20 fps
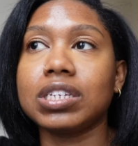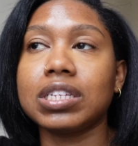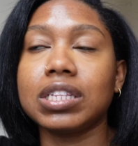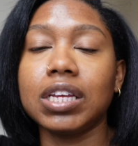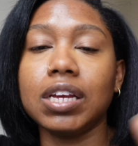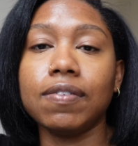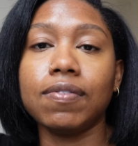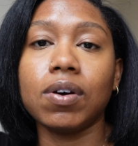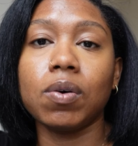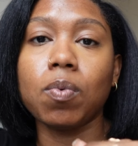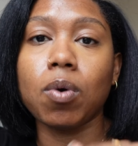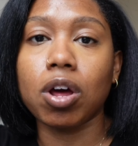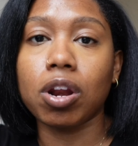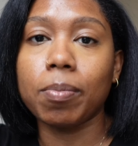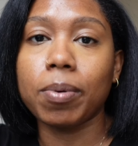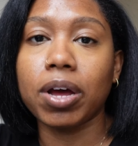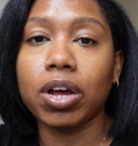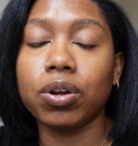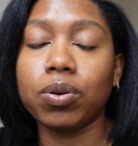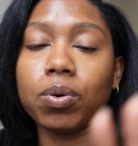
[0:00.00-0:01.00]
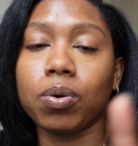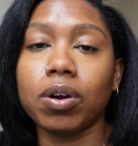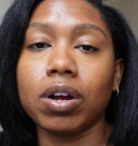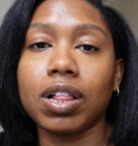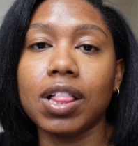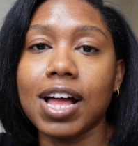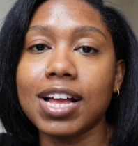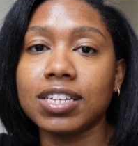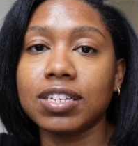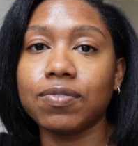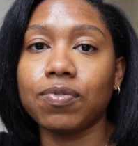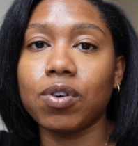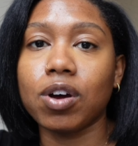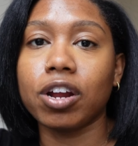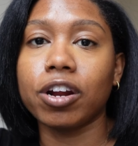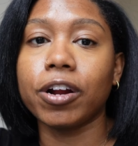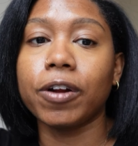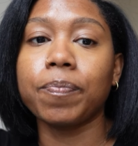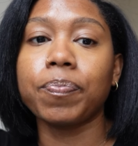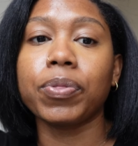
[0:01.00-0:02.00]
Just leave a water bottle or a glass of
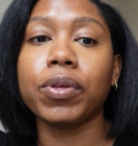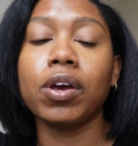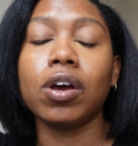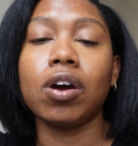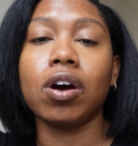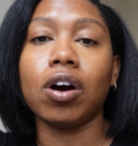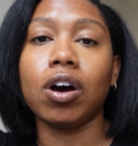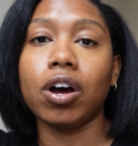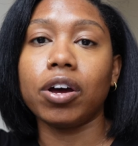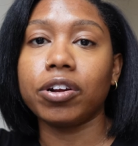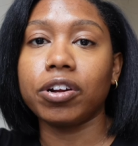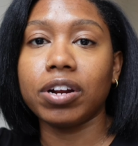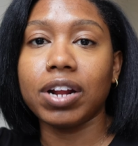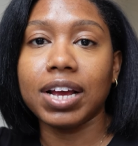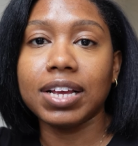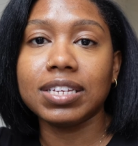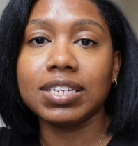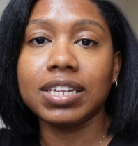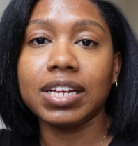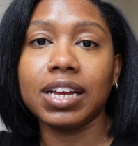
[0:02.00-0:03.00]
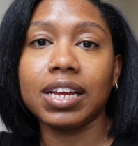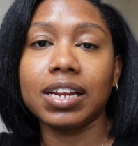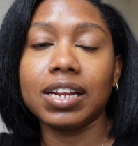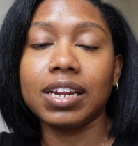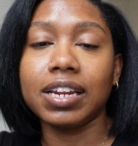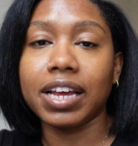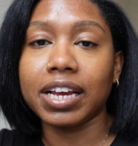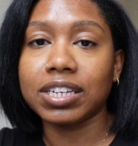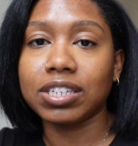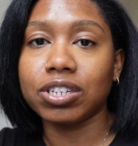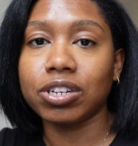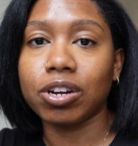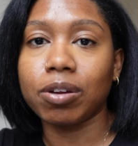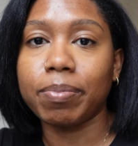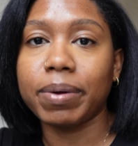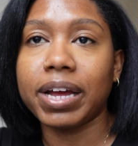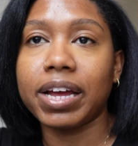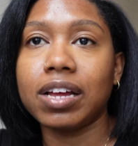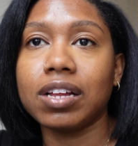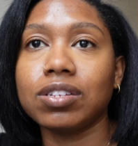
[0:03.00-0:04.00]
water on your nightstand next to your
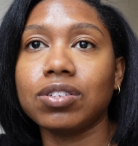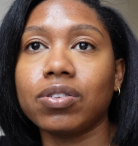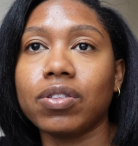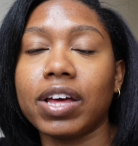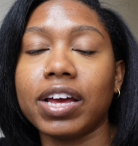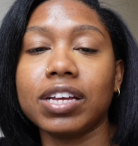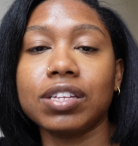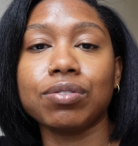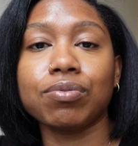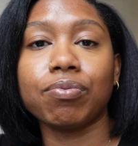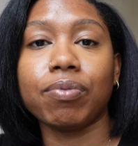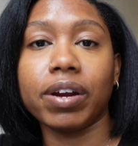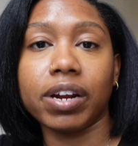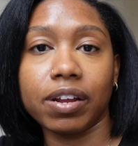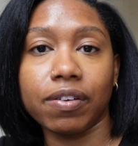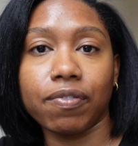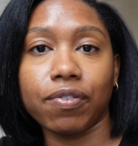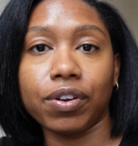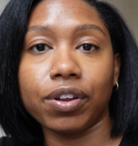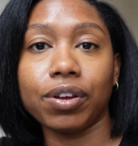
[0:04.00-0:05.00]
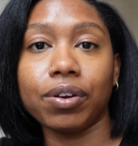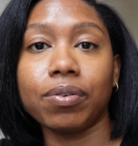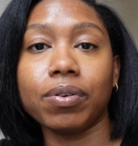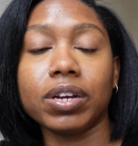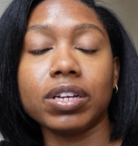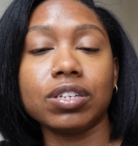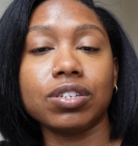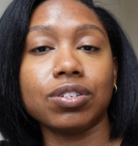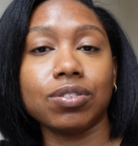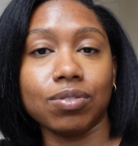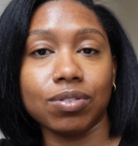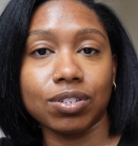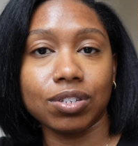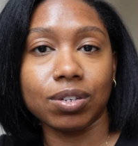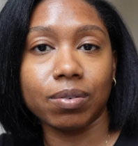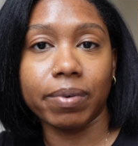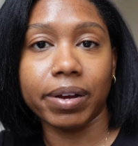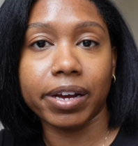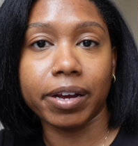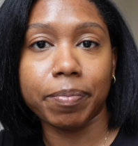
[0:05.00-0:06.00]
bed so that it's ready for you as soon
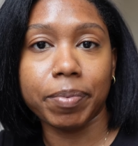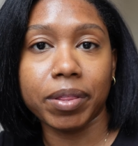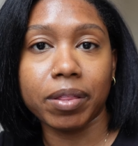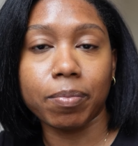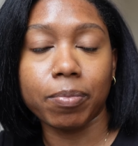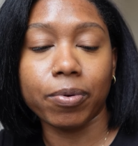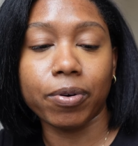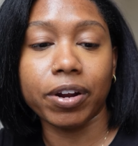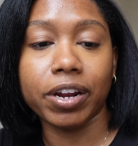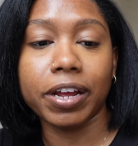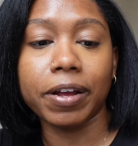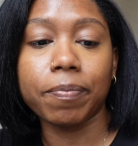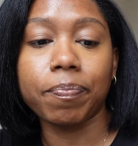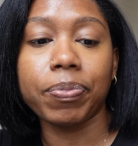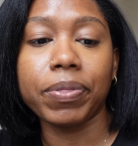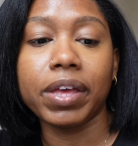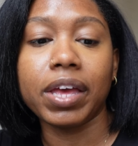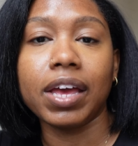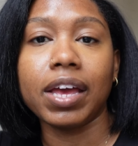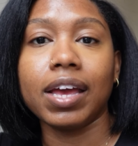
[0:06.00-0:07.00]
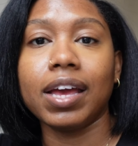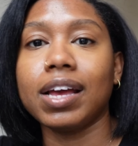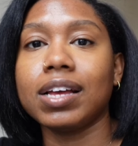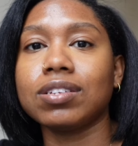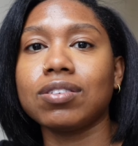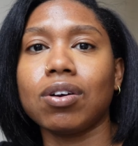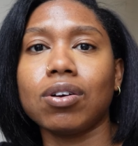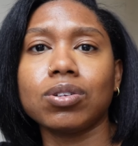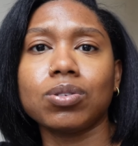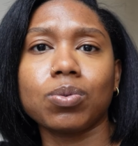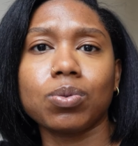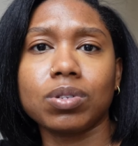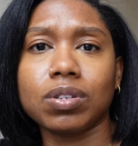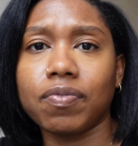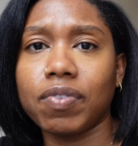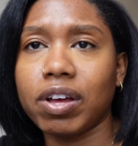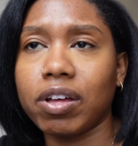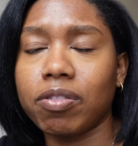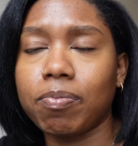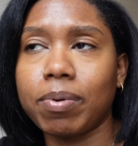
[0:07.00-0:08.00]
as you wake up in the morning. It has all sorts
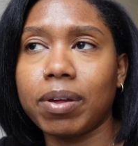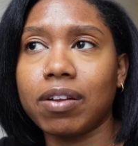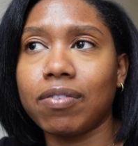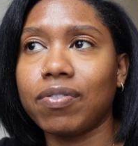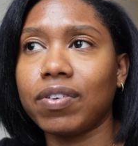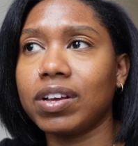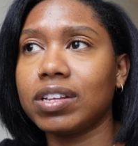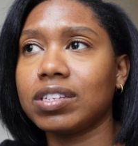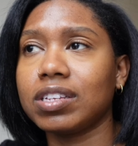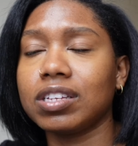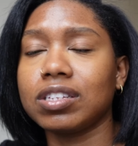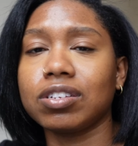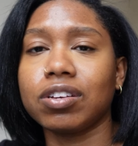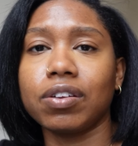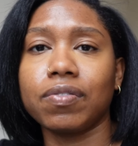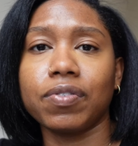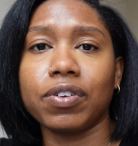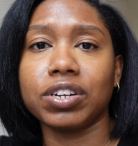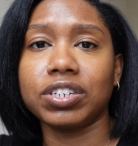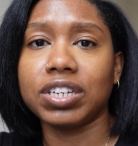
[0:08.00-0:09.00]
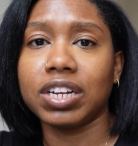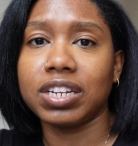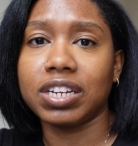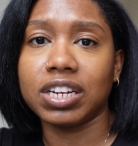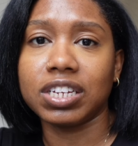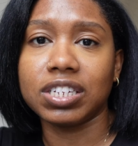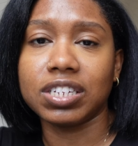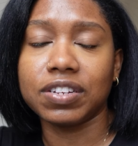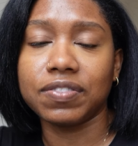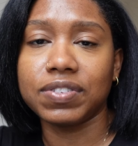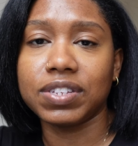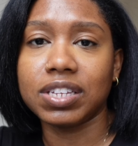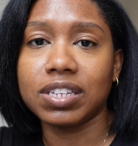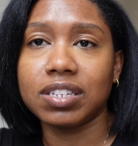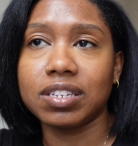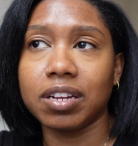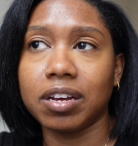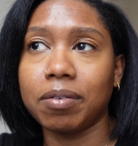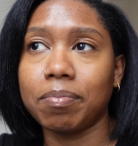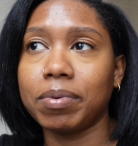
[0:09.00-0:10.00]
of health benefits. It's good for your digestive
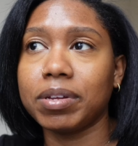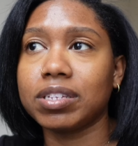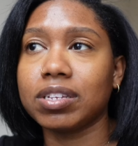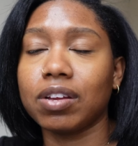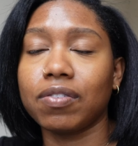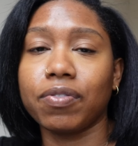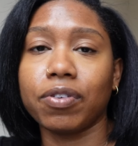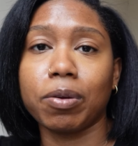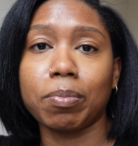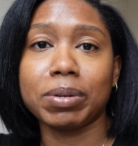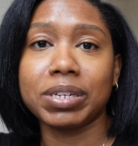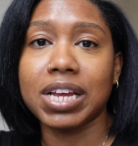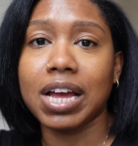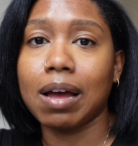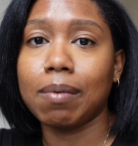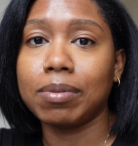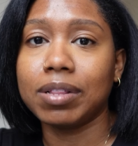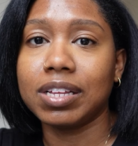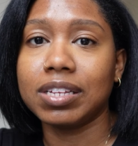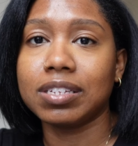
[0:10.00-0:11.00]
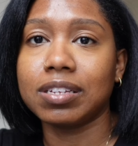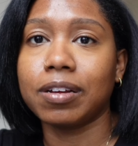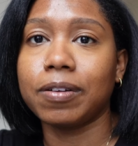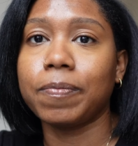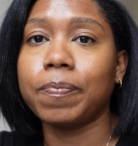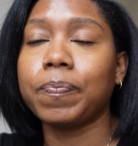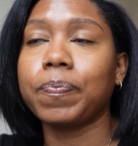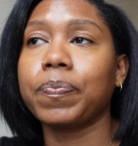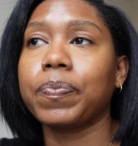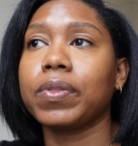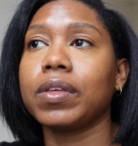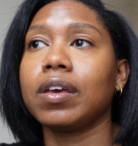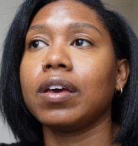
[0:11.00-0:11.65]
system. It's good for your metabolism.